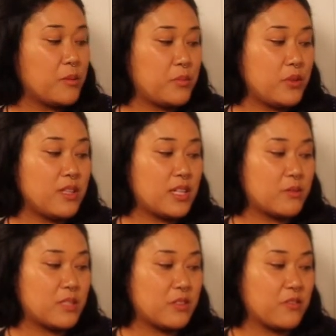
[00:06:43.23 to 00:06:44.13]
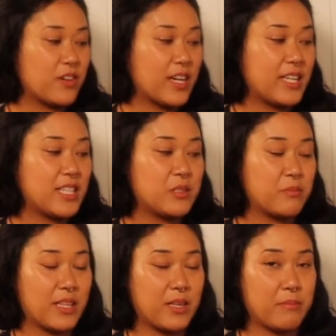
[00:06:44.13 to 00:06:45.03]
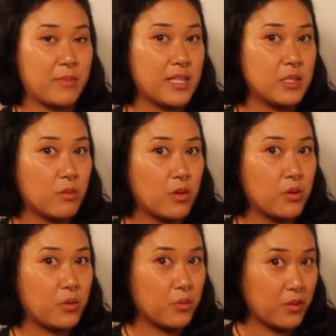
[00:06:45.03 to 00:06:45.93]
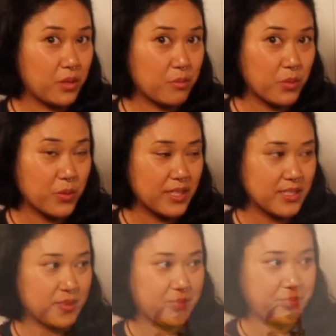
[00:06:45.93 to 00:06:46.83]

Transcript: Miu Lan was invited to play baseball with the boys.